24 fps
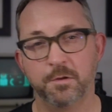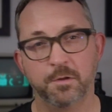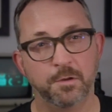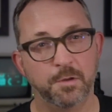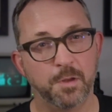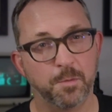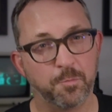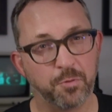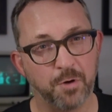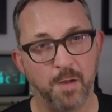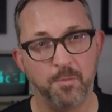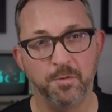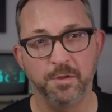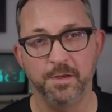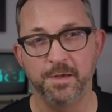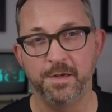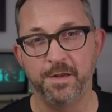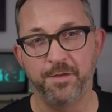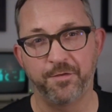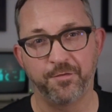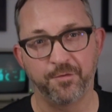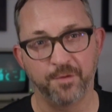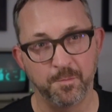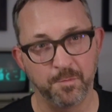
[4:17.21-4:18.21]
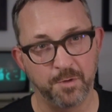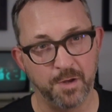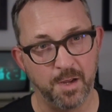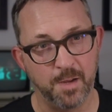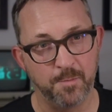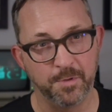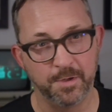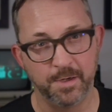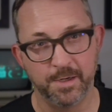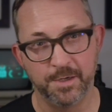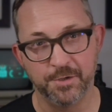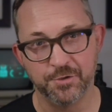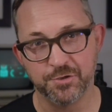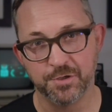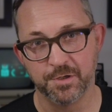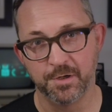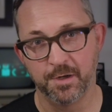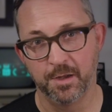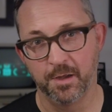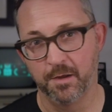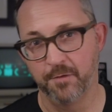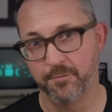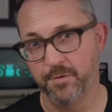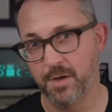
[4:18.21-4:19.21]
You probably need some combination
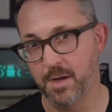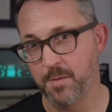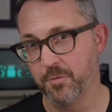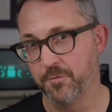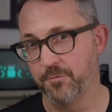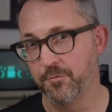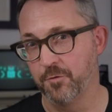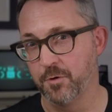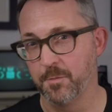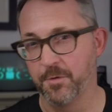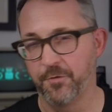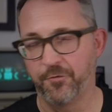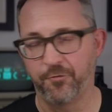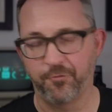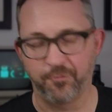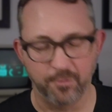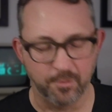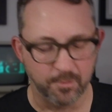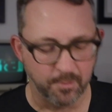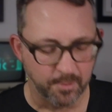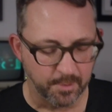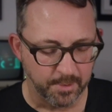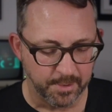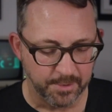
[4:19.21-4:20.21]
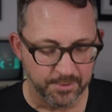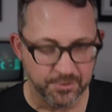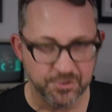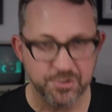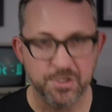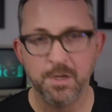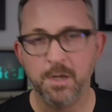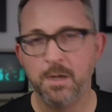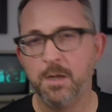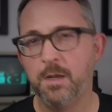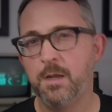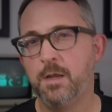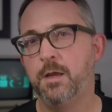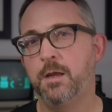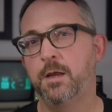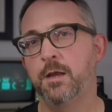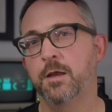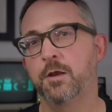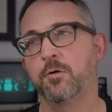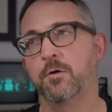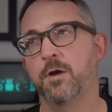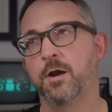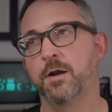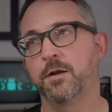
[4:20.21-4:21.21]
of high-performance storage,
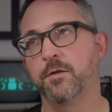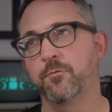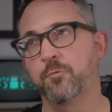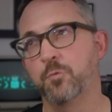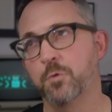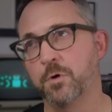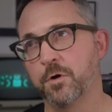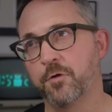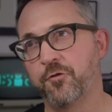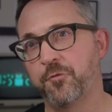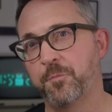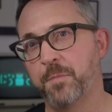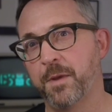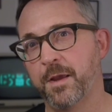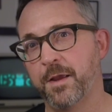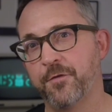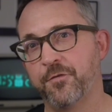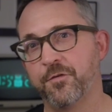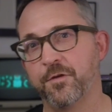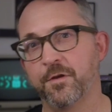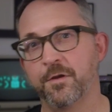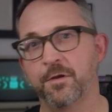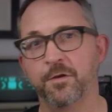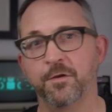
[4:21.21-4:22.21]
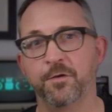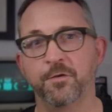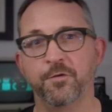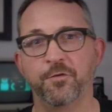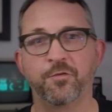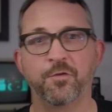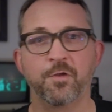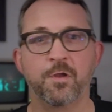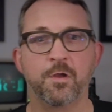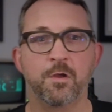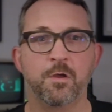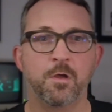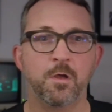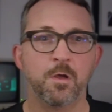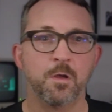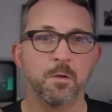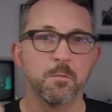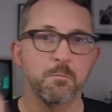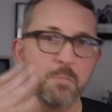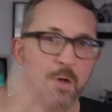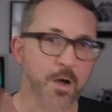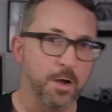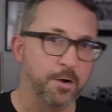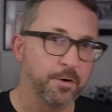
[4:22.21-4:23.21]
interactive workspaces,
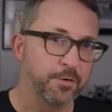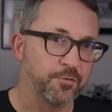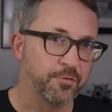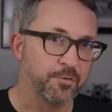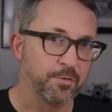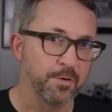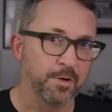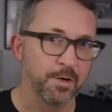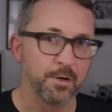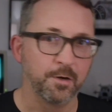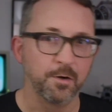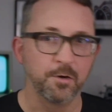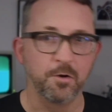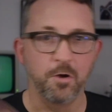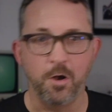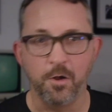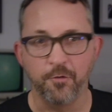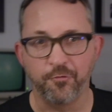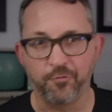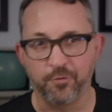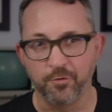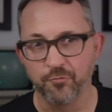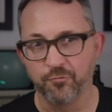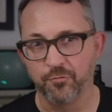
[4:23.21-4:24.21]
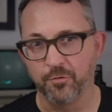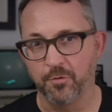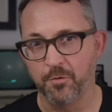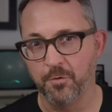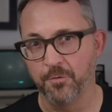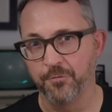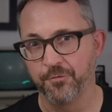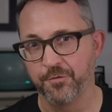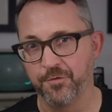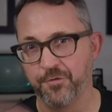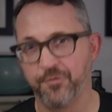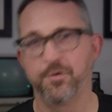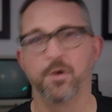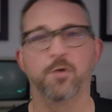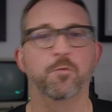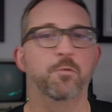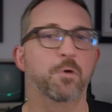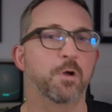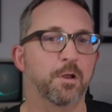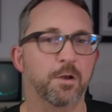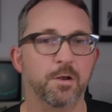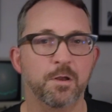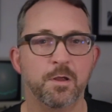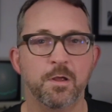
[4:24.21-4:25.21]
monitoring, cost controls, and so
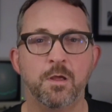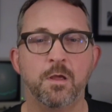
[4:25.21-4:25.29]
on.